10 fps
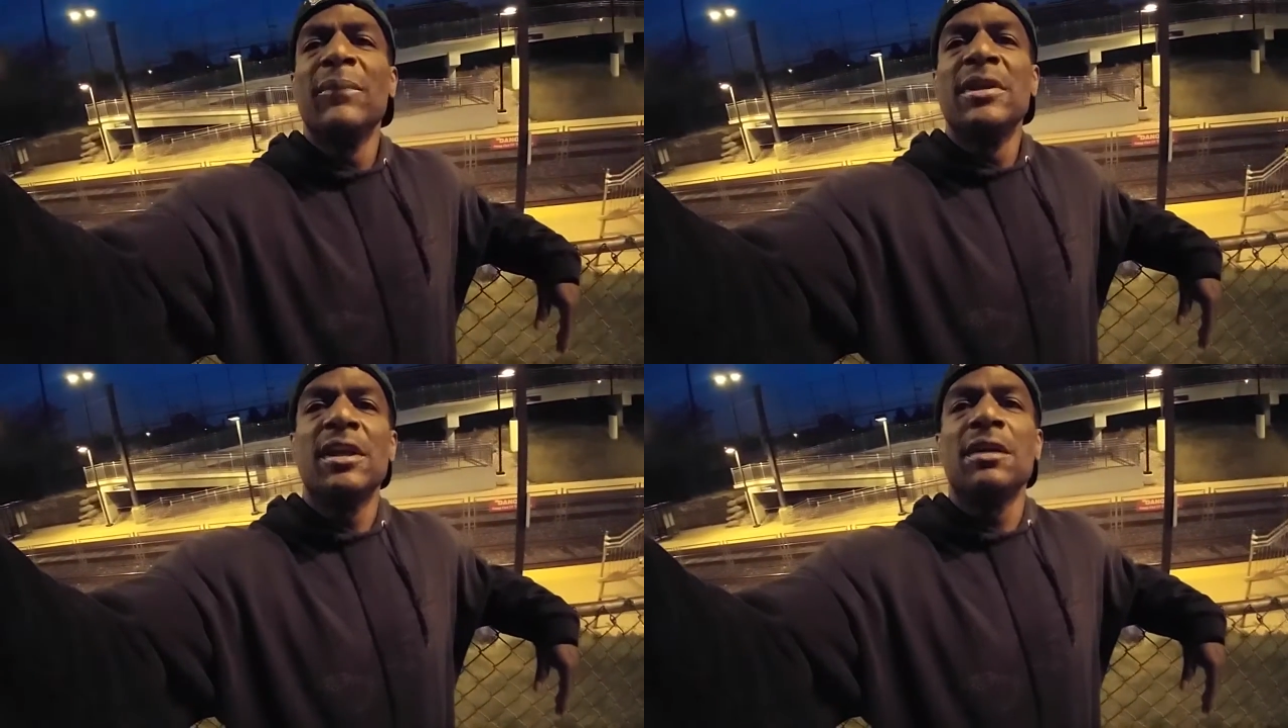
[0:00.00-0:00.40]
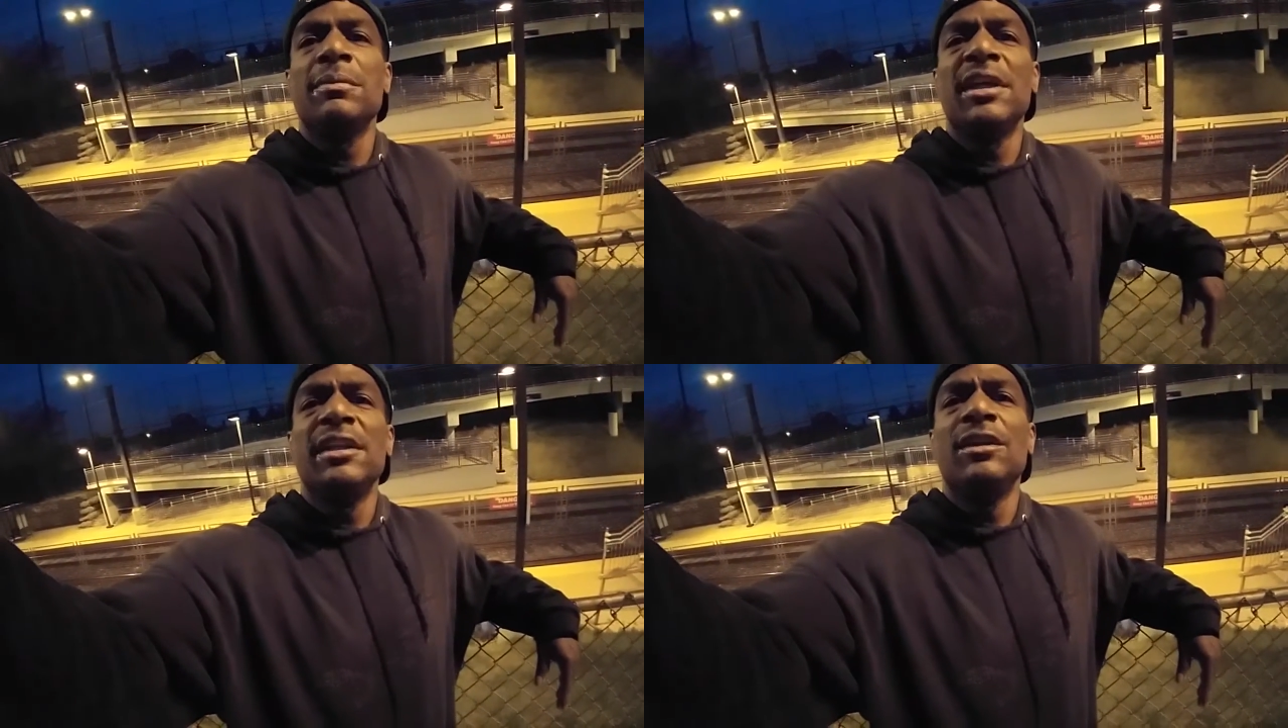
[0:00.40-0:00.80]
You know what I
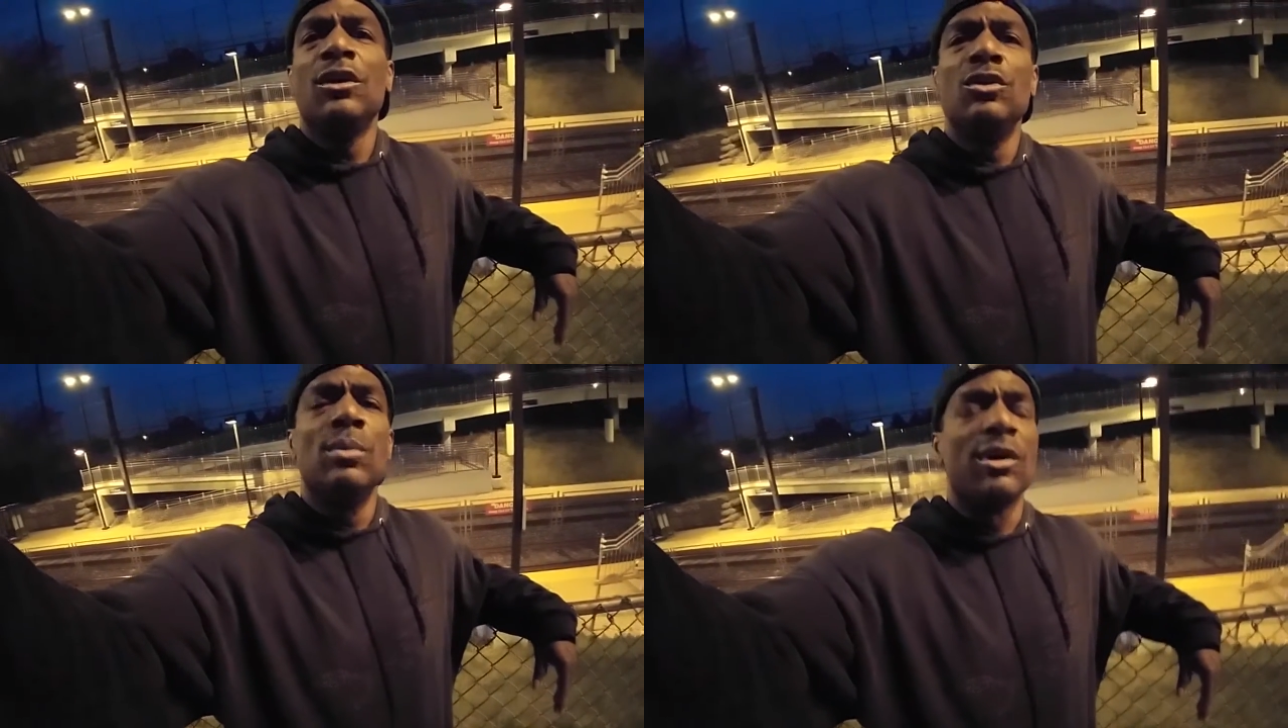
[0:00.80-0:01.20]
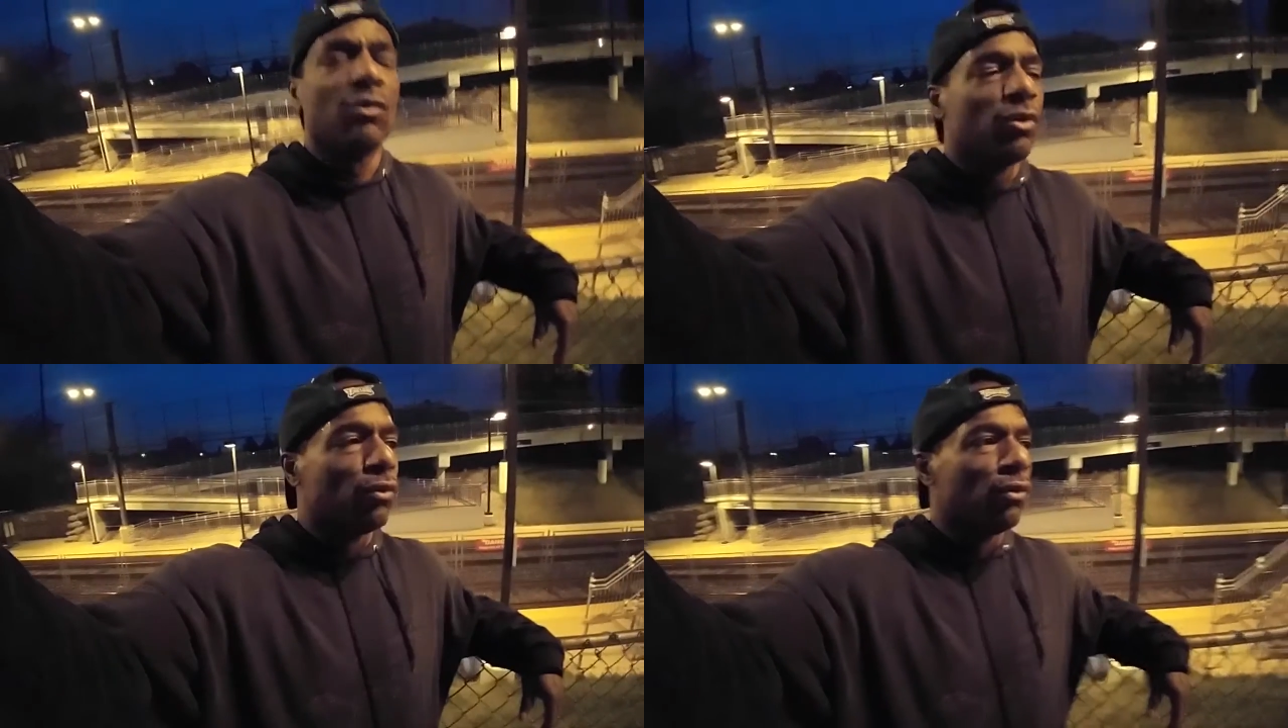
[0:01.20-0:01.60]
mean? Didn't even do my
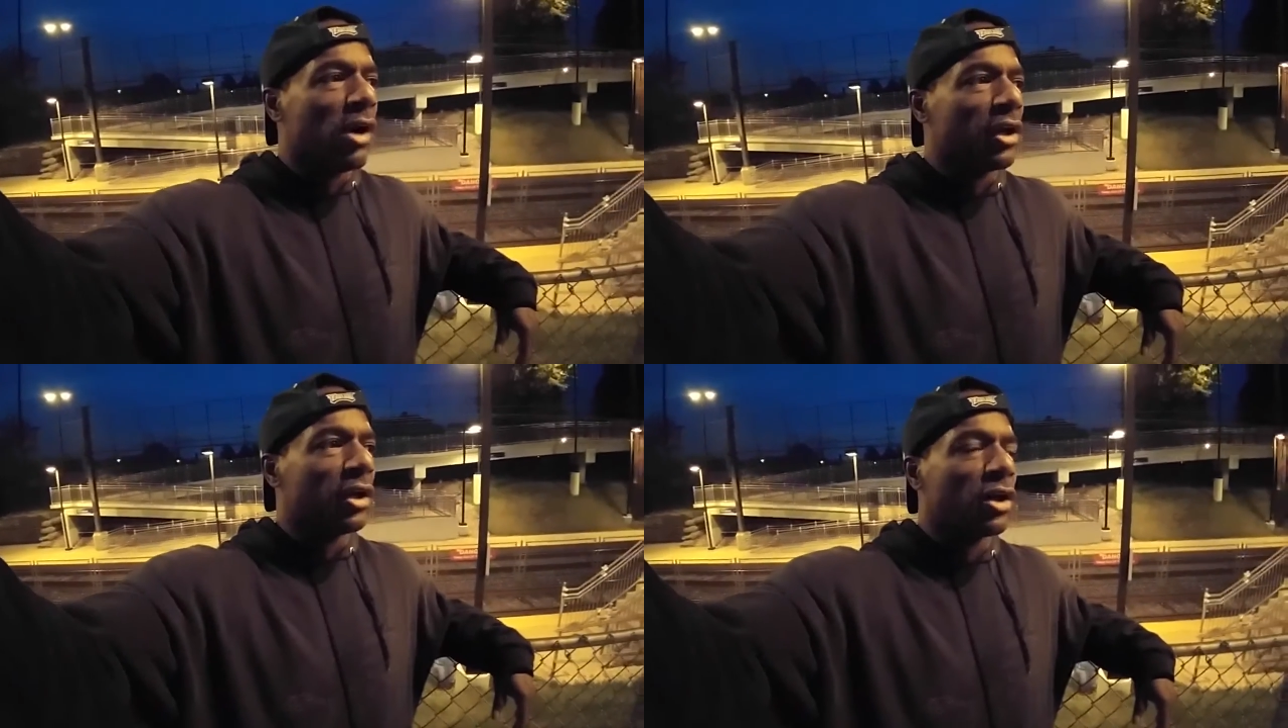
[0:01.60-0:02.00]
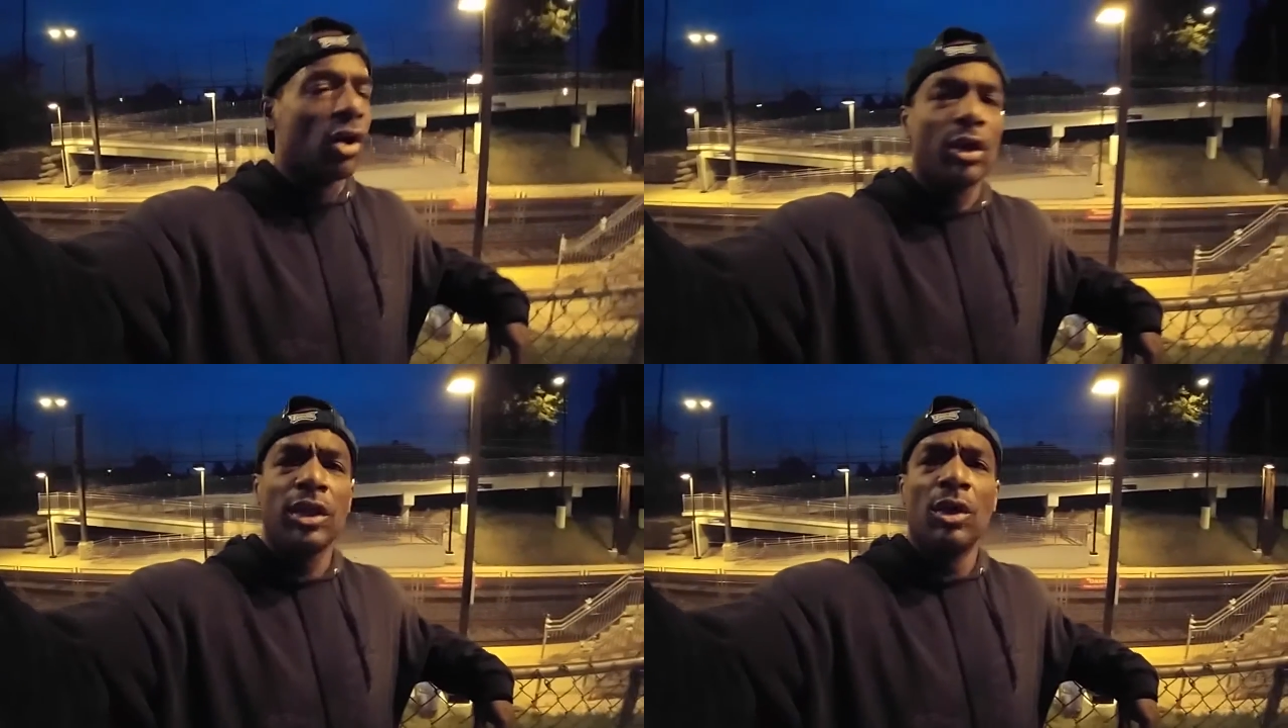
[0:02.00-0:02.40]
regular
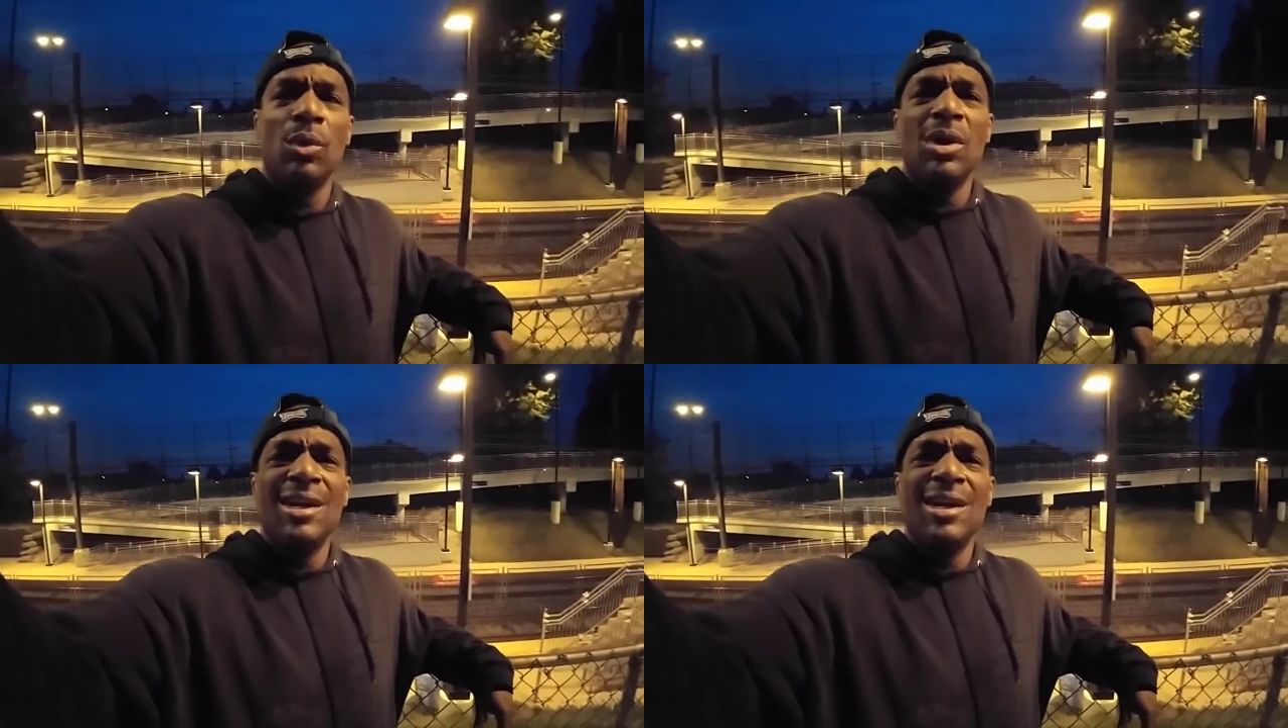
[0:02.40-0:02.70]
cardio.